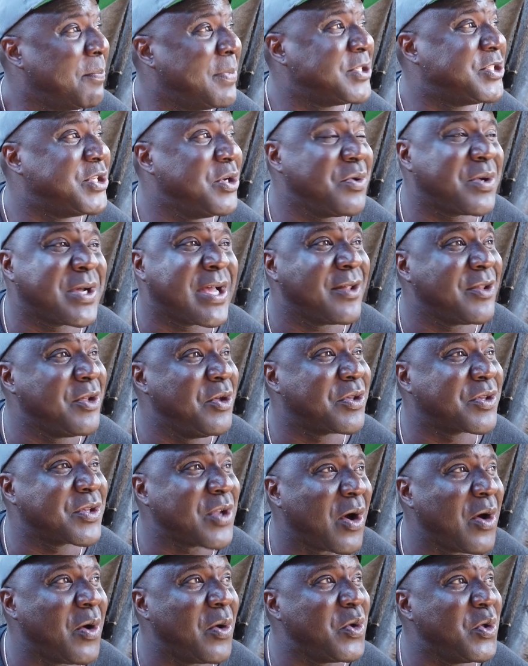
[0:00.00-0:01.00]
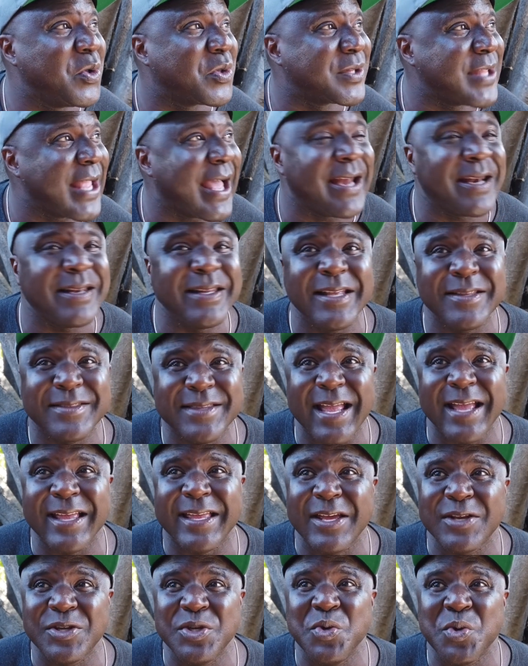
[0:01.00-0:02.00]
but you you stole you steadily
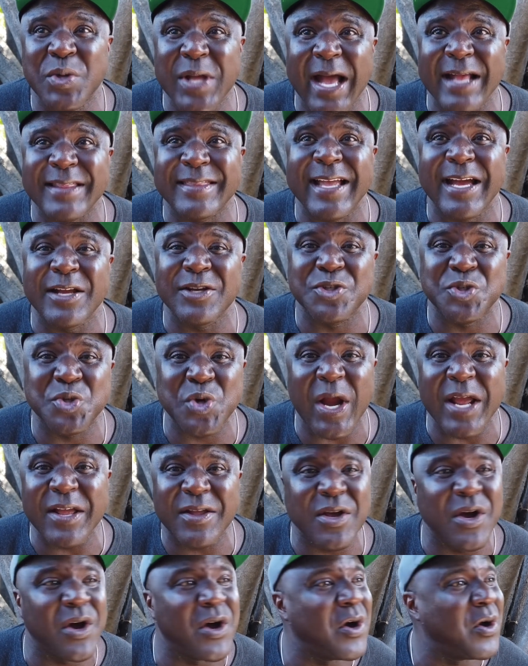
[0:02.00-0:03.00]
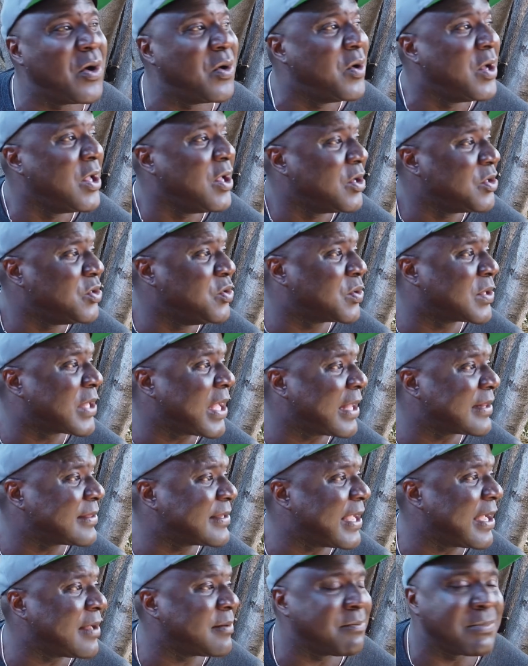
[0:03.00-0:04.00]
thinking you got that Draco, you
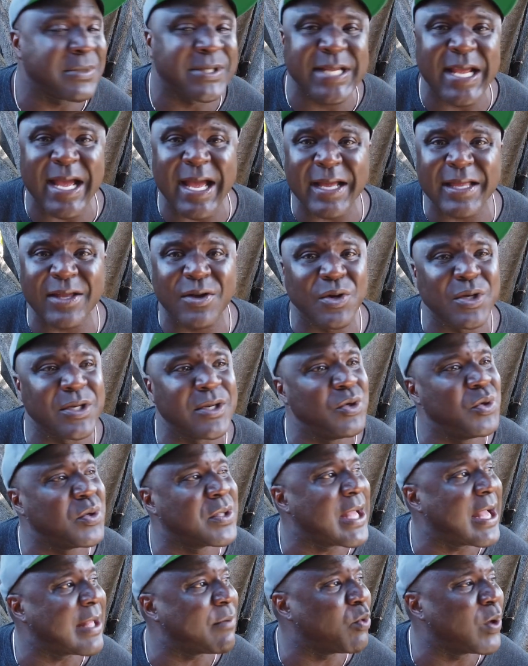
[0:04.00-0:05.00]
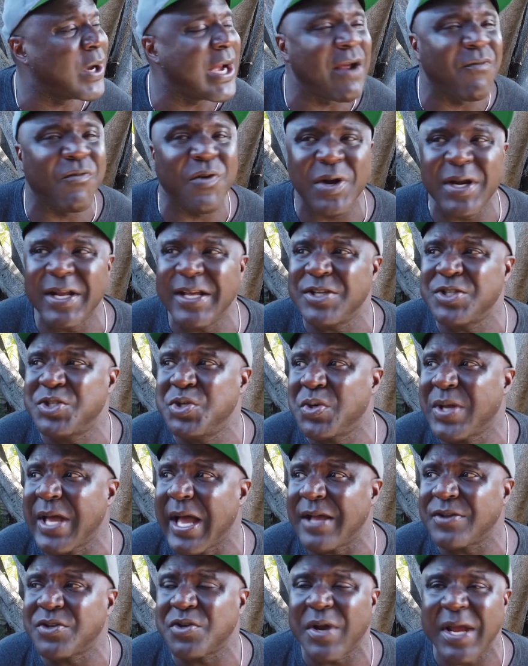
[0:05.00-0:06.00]
got that tech, or you got whatever it is you
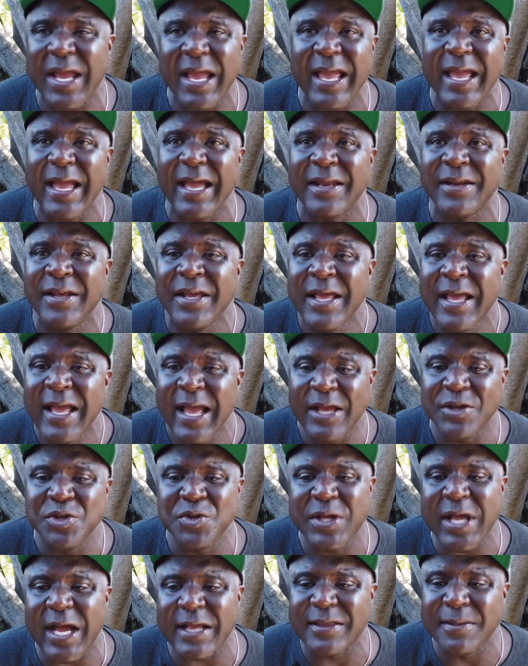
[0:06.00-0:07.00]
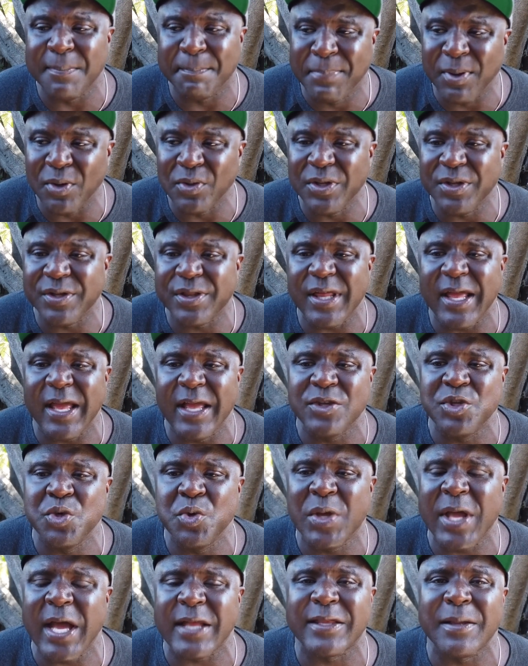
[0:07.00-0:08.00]
got in your hand, and you got the bullets,
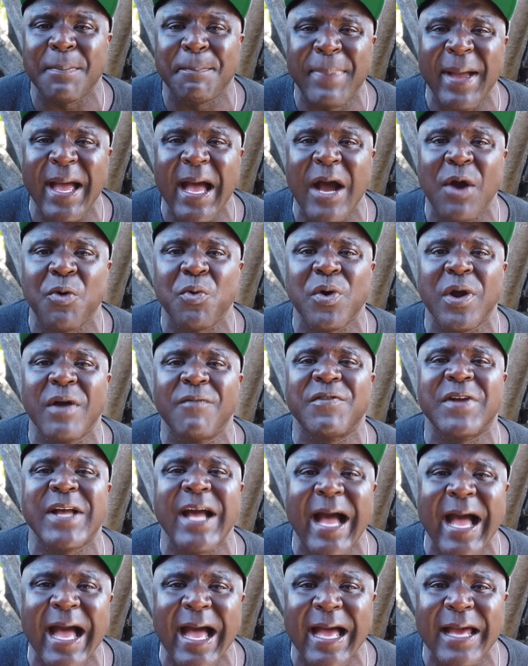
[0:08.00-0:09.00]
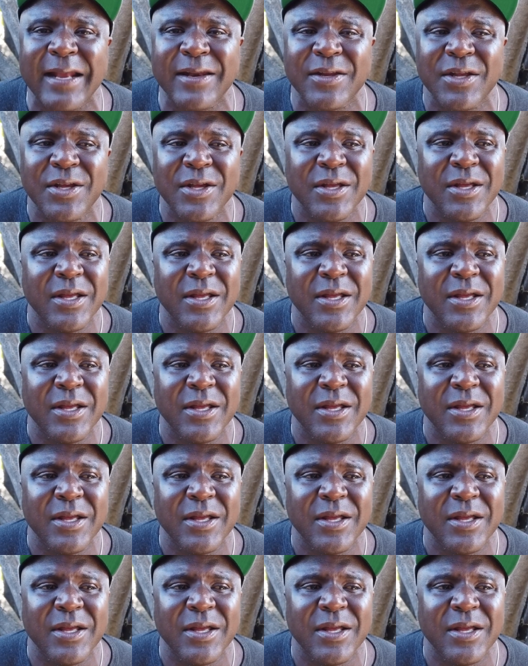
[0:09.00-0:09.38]
and you got the power of God.